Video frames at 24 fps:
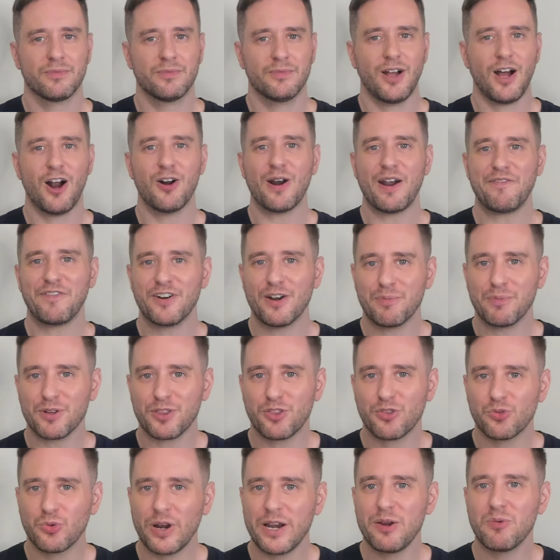All right, for number
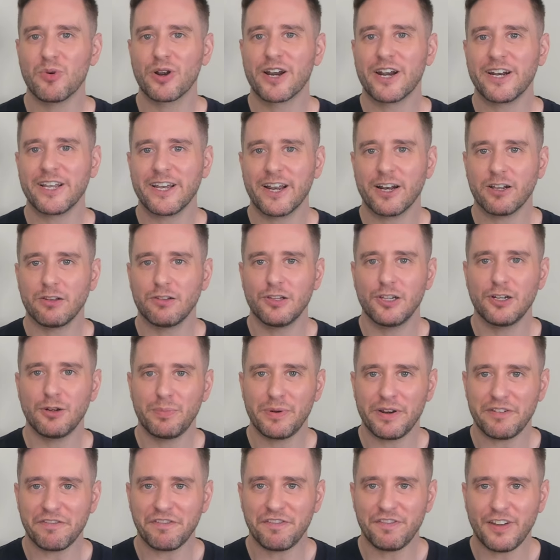three, we're going to get a little
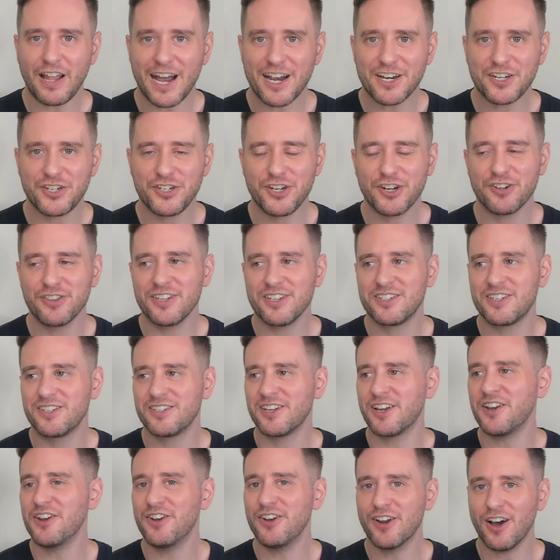bit flashier. This is
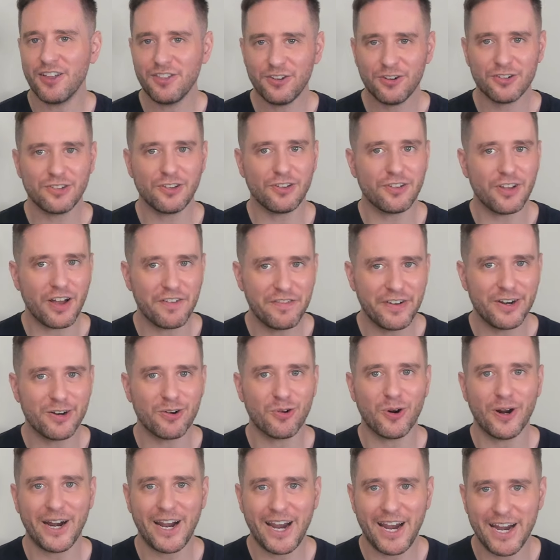another love it
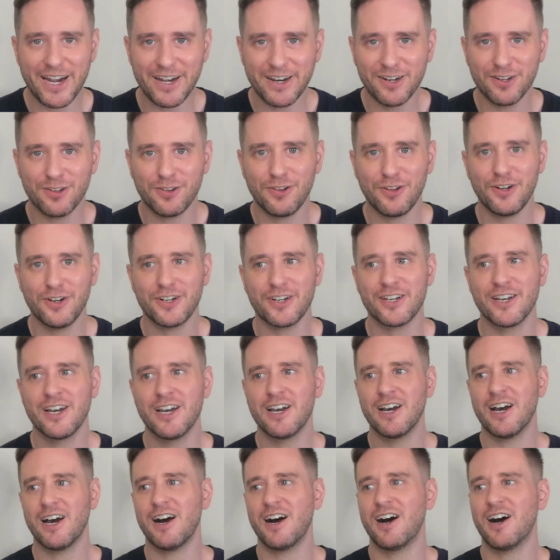or hate it look.
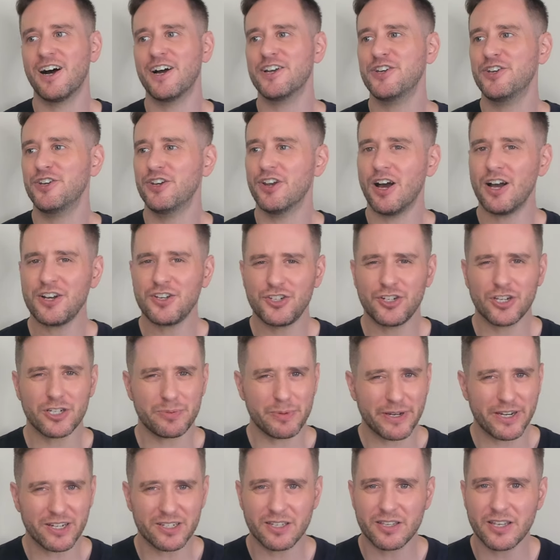Not just
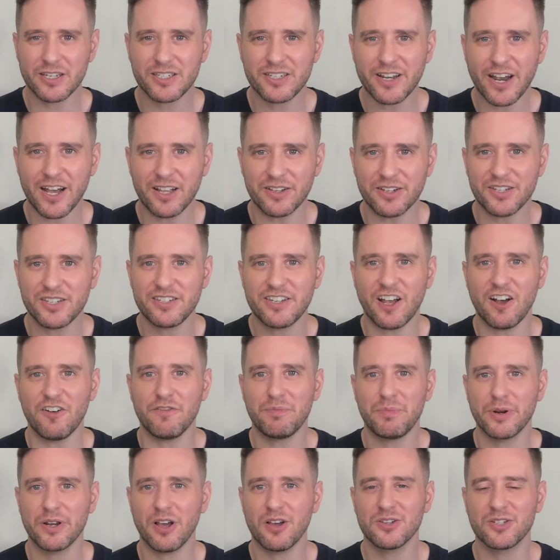because of the style itself,
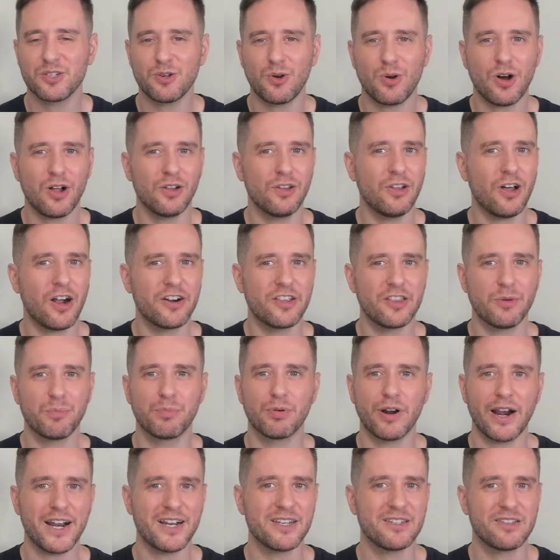but also a lot of the
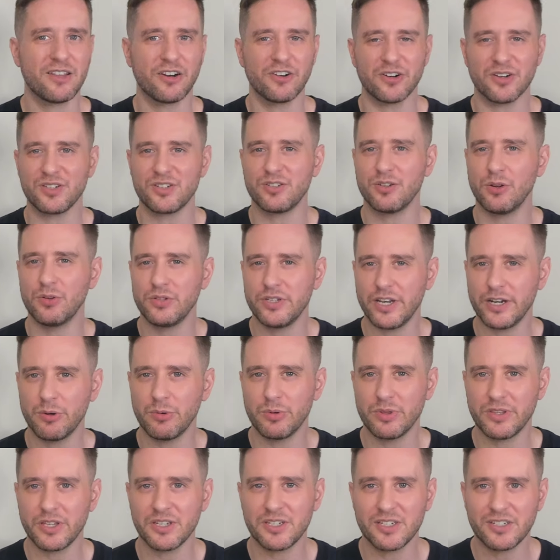brands that are associated
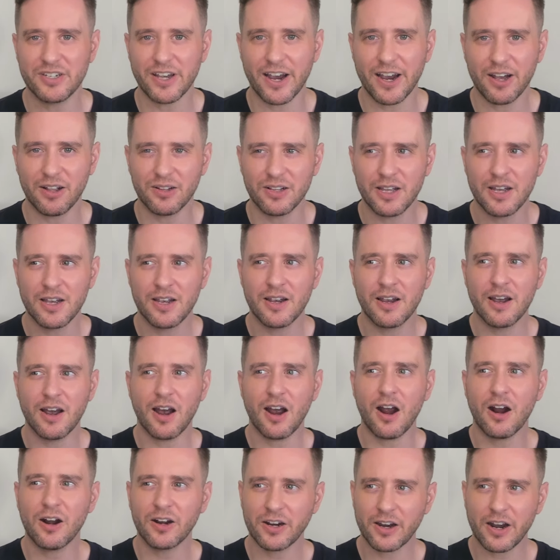with this style
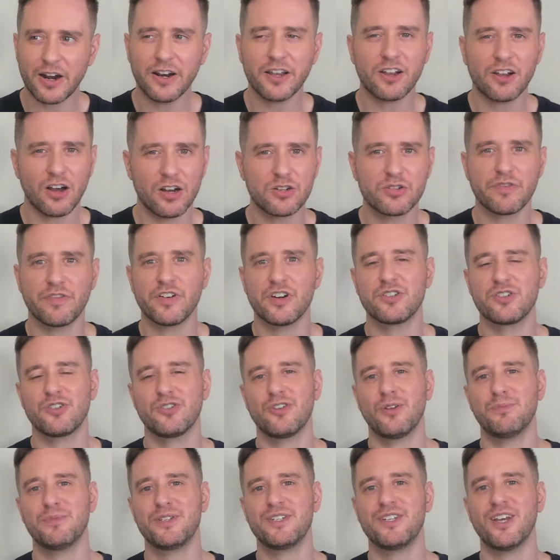are kind of controversial
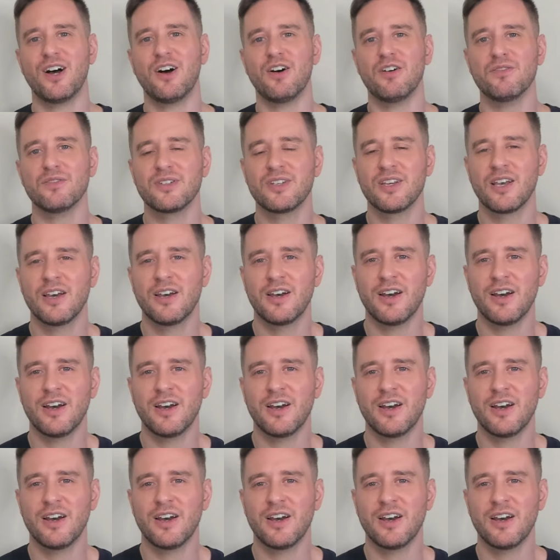themselves.